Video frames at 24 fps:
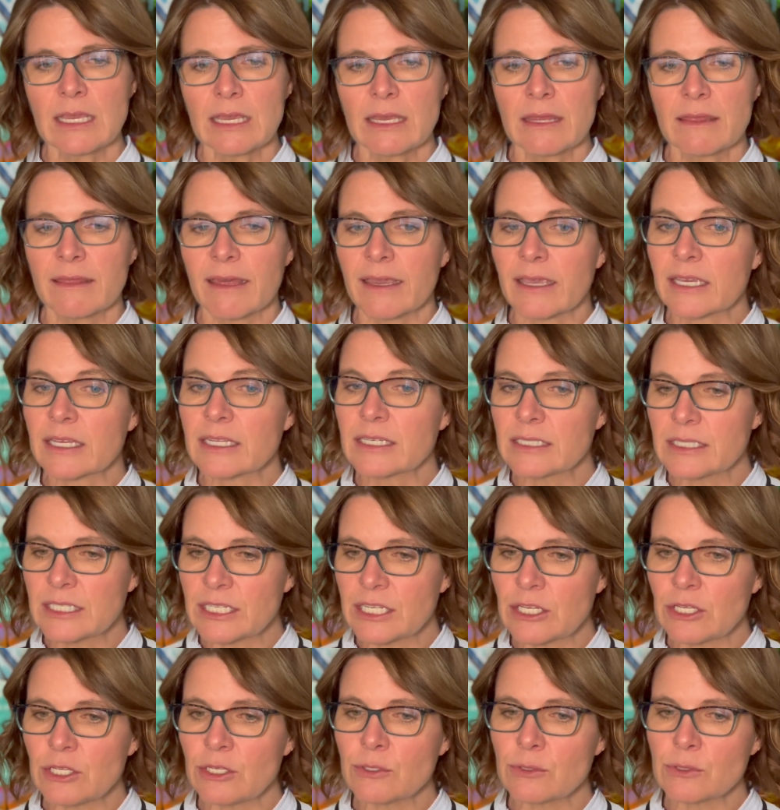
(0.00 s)
that
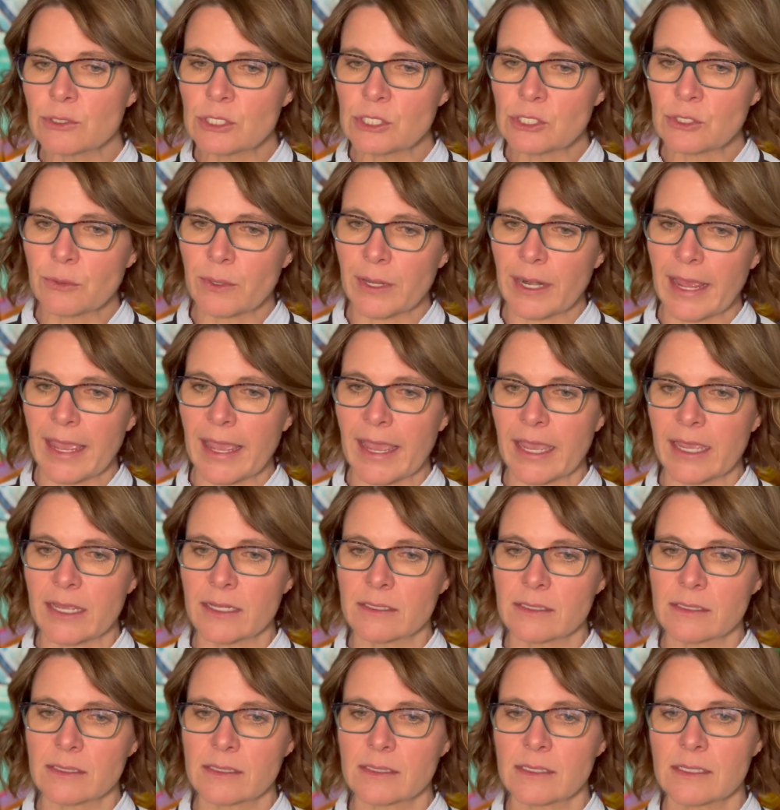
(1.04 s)
continues to
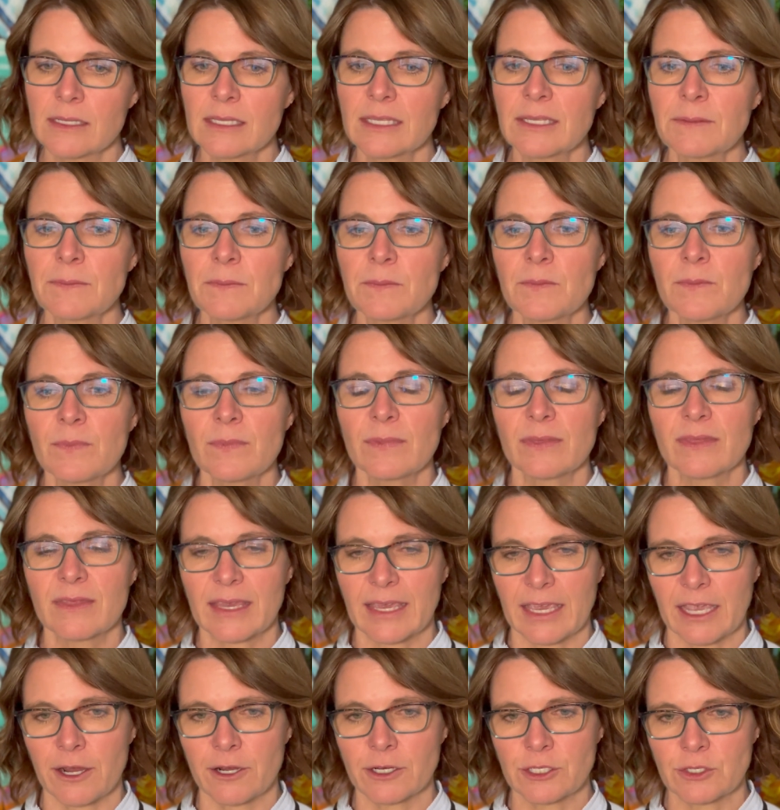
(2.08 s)
enhance the
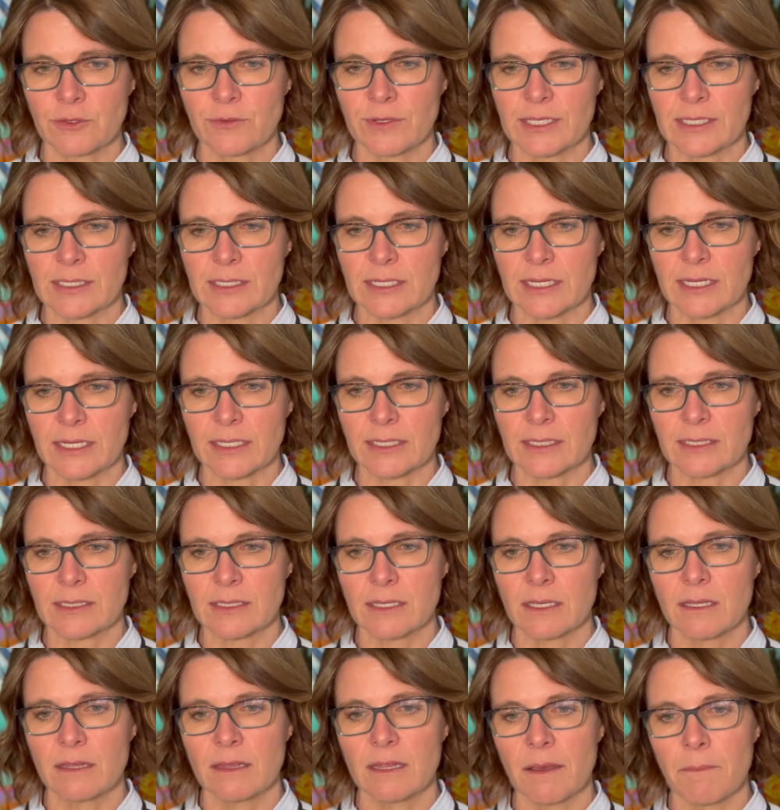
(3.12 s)
characteristics
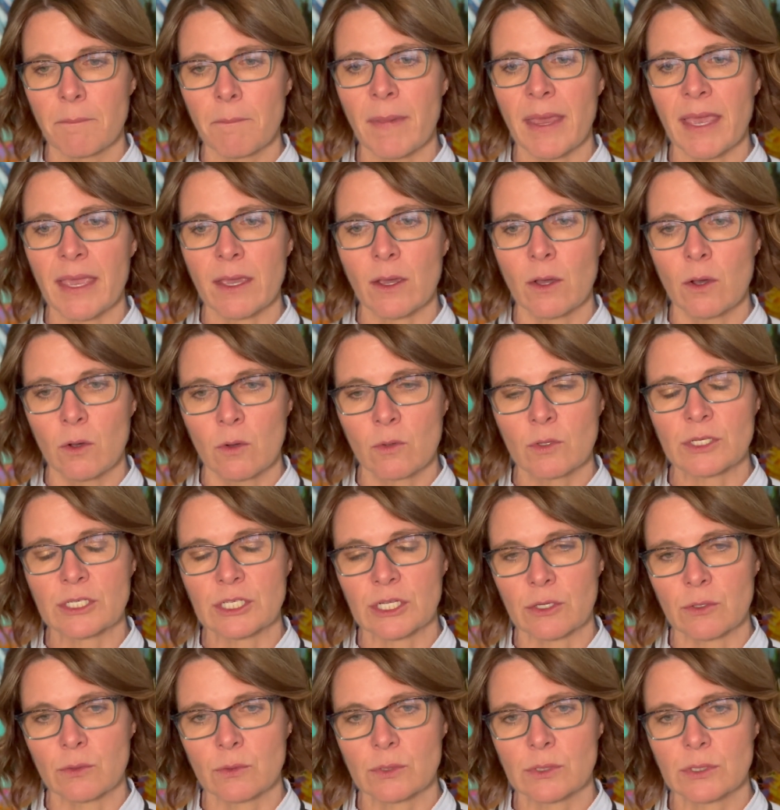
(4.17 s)
that make
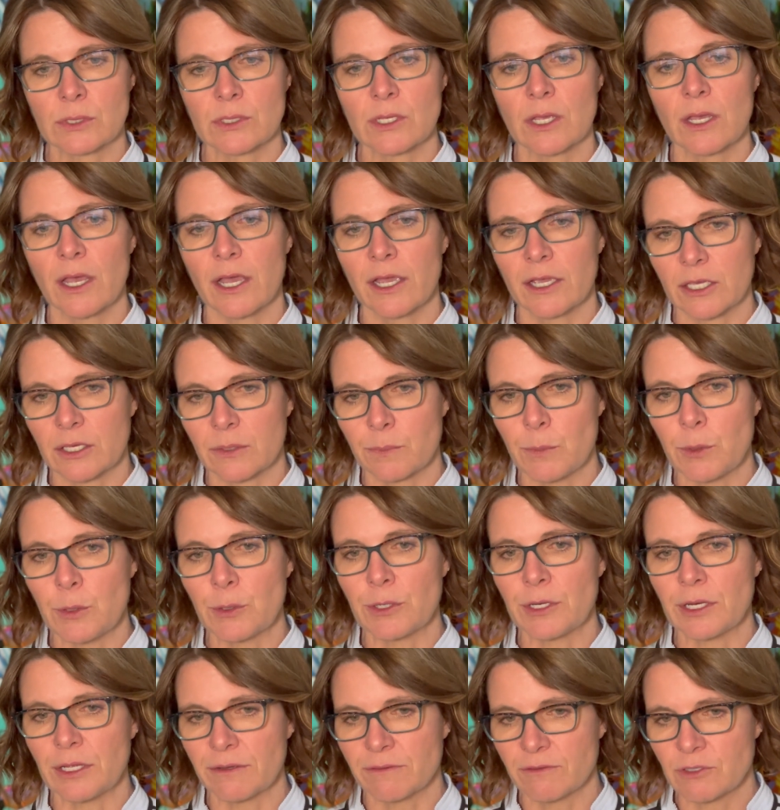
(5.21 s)
Okotoks a
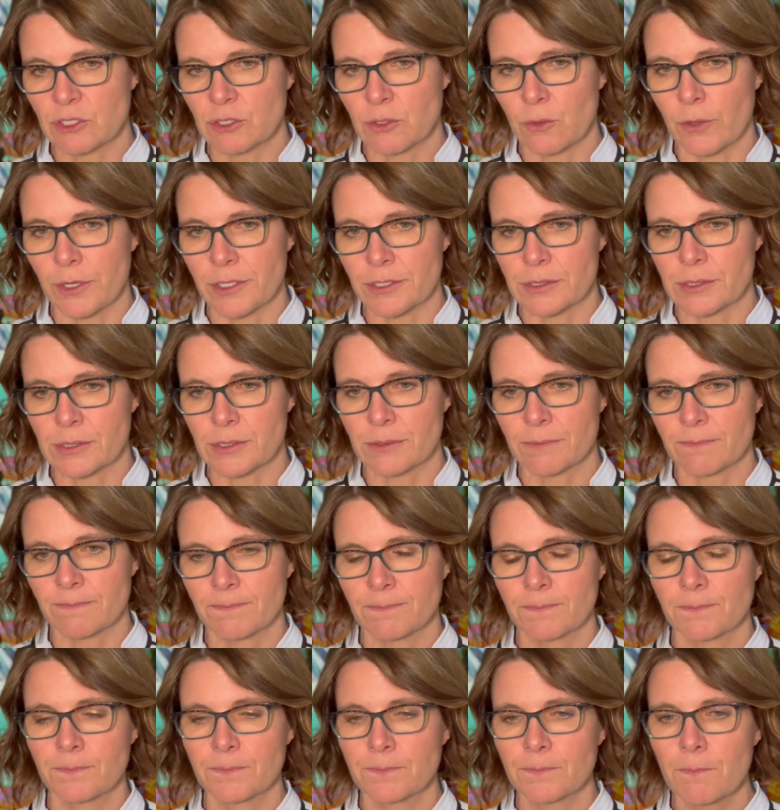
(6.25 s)
community of choice.
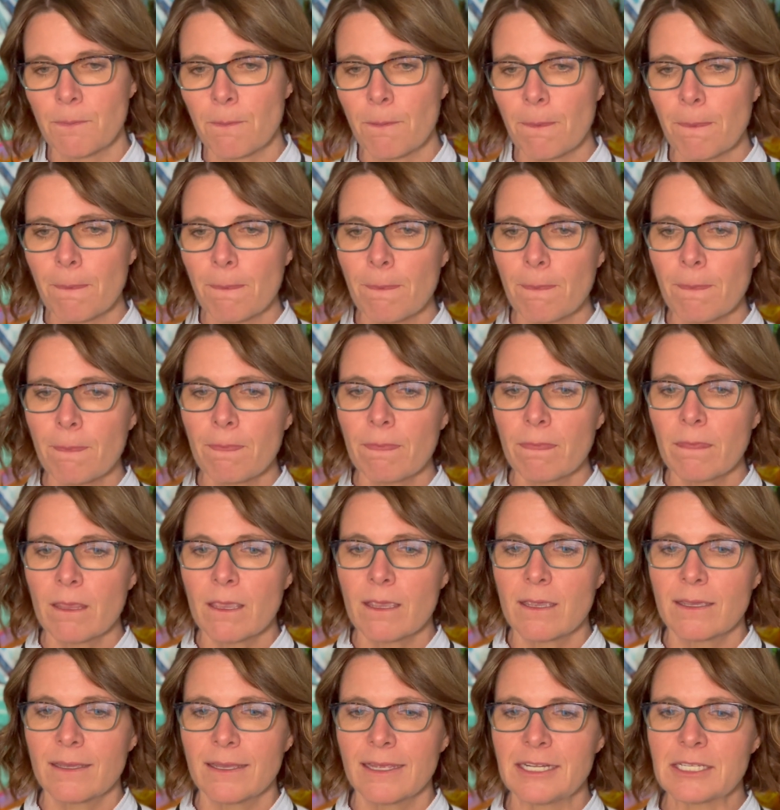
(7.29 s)

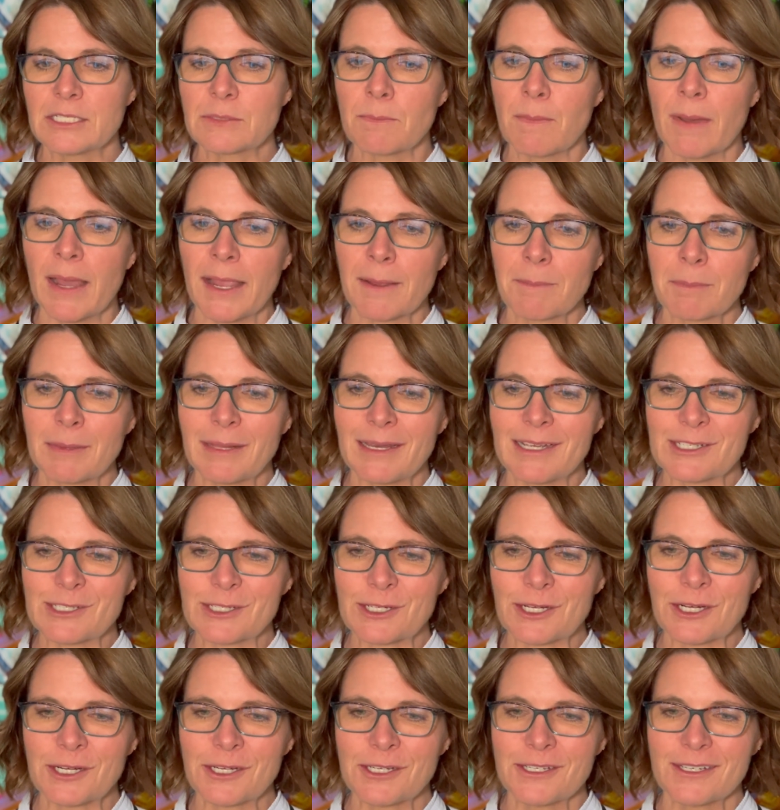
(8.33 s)
It is my
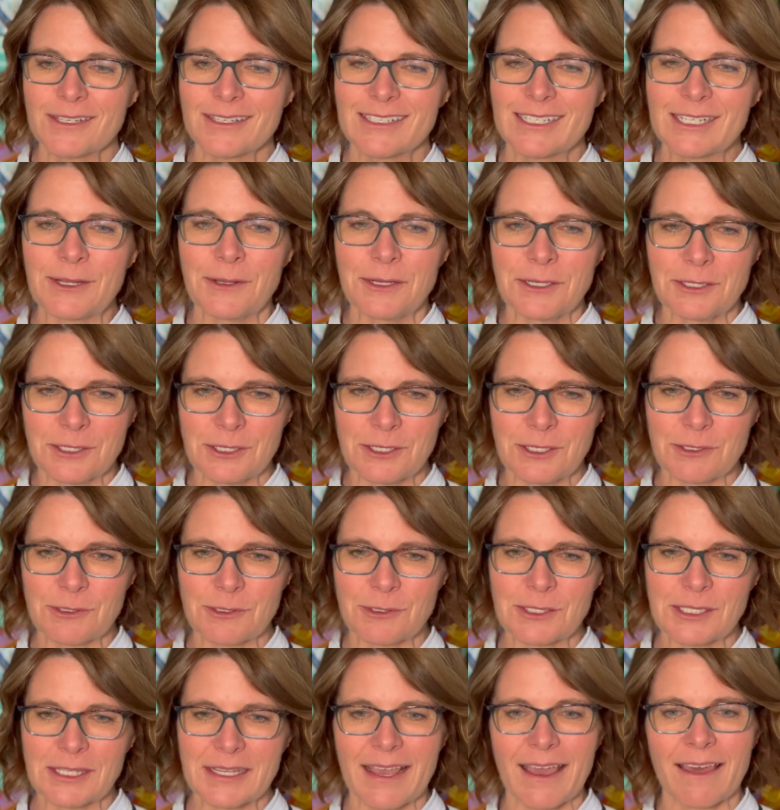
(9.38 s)
pleasure to
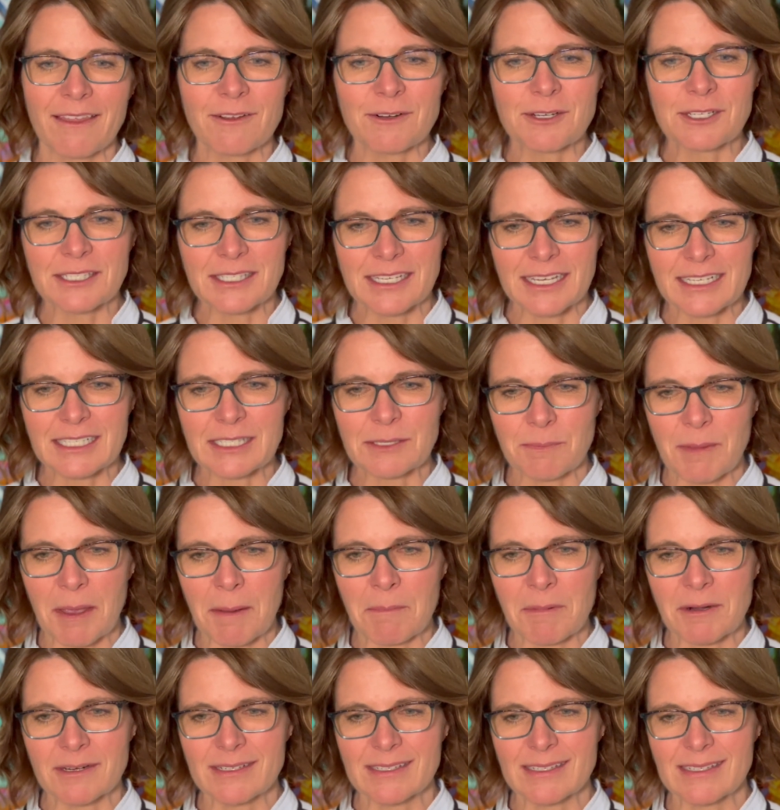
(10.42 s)
introduce the other 6
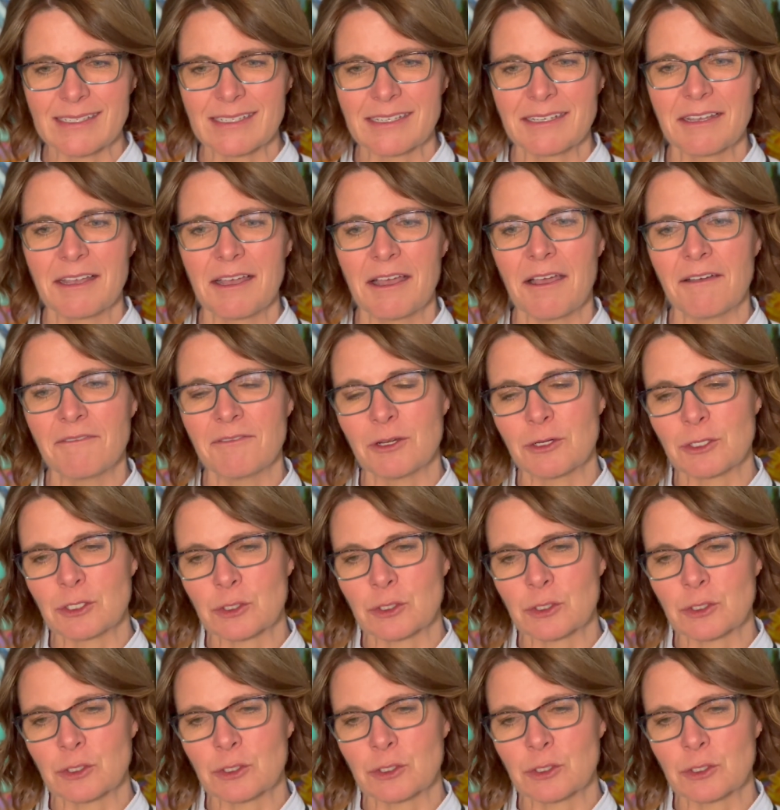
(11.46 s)
members of your